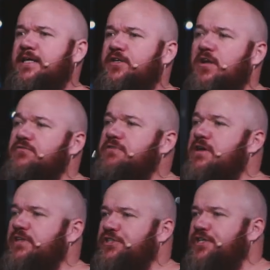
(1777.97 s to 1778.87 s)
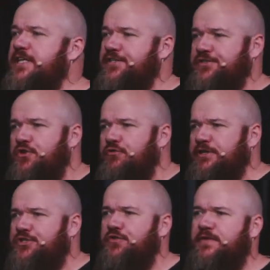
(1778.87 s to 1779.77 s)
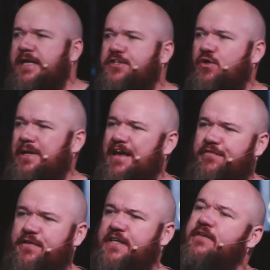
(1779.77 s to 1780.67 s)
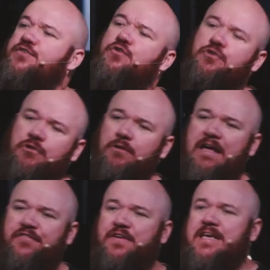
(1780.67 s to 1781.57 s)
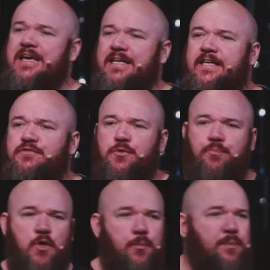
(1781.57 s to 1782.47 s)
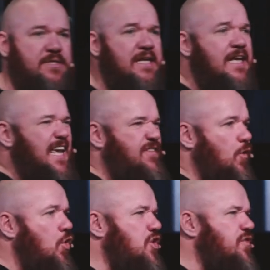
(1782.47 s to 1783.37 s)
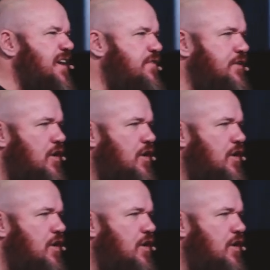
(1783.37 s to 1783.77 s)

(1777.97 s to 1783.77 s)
you don't know the Jesus who rejuvenates your life and gives you new life and gives you purpose. If all you've ever